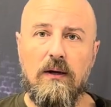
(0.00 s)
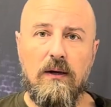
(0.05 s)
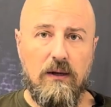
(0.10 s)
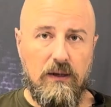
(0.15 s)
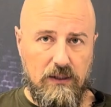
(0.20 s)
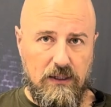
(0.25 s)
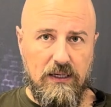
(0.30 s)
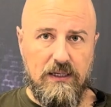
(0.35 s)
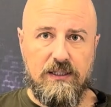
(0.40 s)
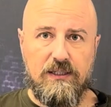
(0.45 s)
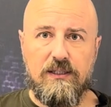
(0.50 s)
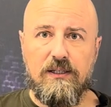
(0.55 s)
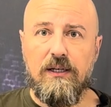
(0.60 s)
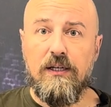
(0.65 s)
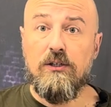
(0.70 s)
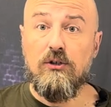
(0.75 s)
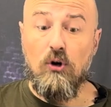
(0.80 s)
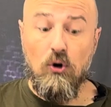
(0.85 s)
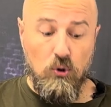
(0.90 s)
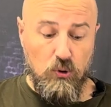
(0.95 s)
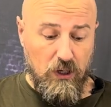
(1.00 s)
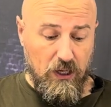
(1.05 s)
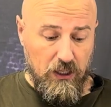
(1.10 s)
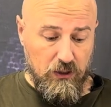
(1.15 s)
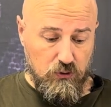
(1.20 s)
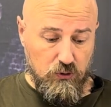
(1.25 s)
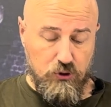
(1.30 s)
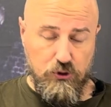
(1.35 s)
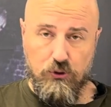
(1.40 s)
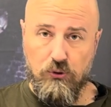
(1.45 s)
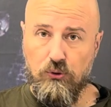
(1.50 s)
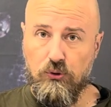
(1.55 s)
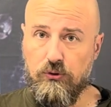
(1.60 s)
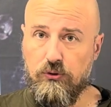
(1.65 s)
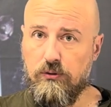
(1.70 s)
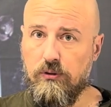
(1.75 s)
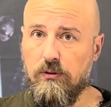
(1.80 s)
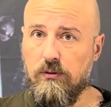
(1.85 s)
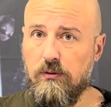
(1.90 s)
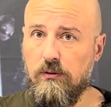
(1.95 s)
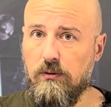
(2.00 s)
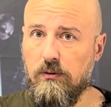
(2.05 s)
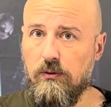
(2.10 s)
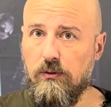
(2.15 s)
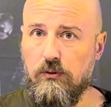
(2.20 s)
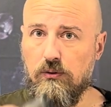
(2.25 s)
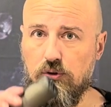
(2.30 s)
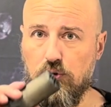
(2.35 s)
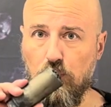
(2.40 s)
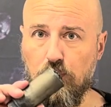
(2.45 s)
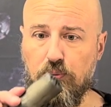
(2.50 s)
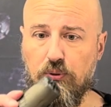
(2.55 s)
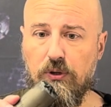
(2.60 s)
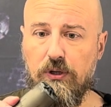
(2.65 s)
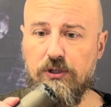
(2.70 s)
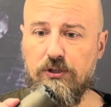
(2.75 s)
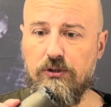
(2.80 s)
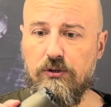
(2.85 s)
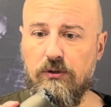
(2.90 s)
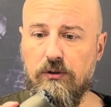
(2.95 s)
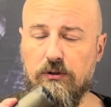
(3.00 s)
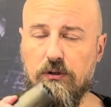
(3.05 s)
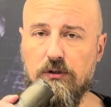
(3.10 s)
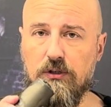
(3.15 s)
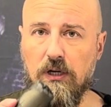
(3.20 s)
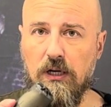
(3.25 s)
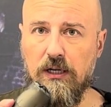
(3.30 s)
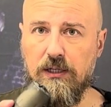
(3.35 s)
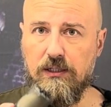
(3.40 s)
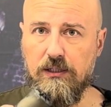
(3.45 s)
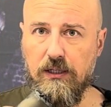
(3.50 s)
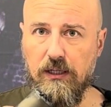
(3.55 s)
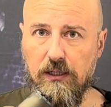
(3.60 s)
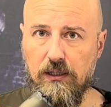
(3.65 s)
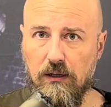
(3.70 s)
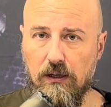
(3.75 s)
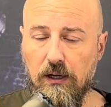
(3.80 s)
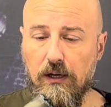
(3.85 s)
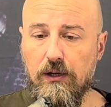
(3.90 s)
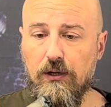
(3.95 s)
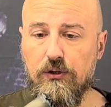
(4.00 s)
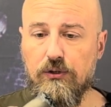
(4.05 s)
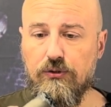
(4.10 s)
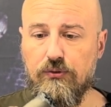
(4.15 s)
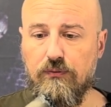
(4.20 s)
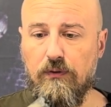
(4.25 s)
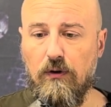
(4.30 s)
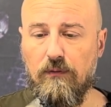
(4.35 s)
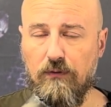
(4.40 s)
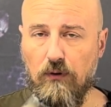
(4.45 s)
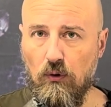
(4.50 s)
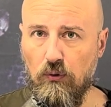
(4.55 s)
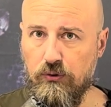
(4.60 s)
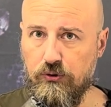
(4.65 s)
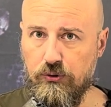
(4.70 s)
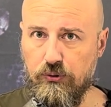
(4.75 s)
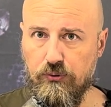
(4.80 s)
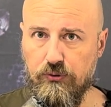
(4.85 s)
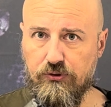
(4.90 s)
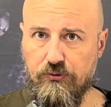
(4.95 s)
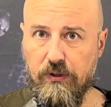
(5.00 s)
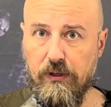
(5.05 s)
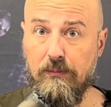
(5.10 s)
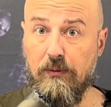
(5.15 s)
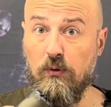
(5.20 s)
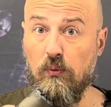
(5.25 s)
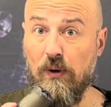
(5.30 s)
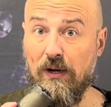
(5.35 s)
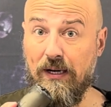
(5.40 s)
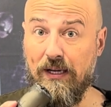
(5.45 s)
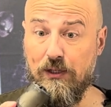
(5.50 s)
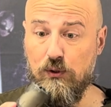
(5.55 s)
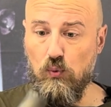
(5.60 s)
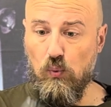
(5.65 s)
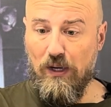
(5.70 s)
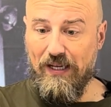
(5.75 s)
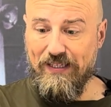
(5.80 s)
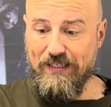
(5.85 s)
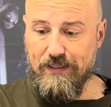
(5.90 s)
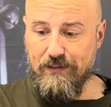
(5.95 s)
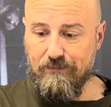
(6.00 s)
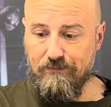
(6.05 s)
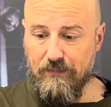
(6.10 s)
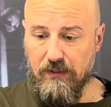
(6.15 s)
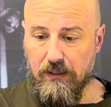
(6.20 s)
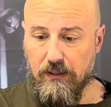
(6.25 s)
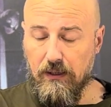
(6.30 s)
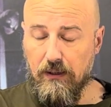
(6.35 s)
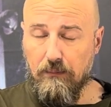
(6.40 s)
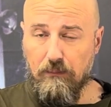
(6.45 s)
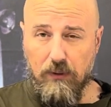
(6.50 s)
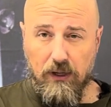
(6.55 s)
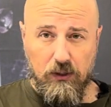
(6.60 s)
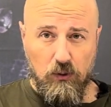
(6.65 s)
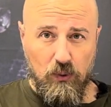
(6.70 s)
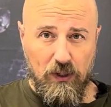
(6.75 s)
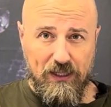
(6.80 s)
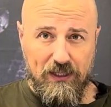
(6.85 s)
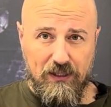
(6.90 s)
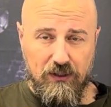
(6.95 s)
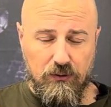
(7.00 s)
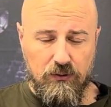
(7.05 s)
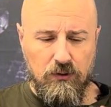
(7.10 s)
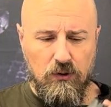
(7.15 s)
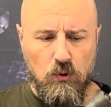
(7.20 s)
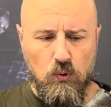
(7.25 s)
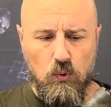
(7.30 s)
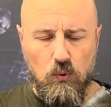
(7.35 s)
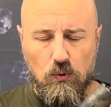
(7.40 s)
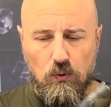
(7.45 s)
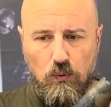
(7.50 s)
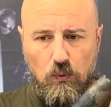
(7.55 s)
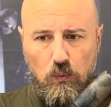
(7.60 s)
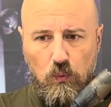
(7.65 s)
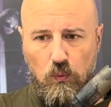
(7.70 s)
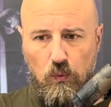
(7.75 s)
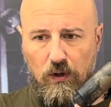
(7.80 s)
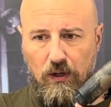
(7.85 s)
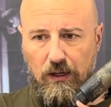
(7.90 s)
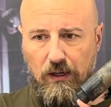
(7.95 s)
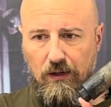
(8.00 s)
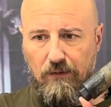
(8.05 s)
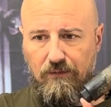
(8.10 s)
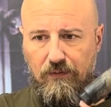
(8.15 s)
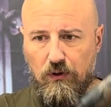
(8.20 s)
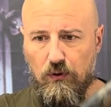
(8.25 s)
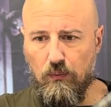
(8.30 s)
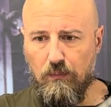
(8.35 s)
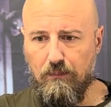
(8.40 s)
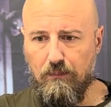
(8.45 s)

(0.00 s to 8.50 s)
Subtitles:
Yes, it's okay to shoot suppressor, the silent steel flow-through streamer when it's wet. By the way, did you know if you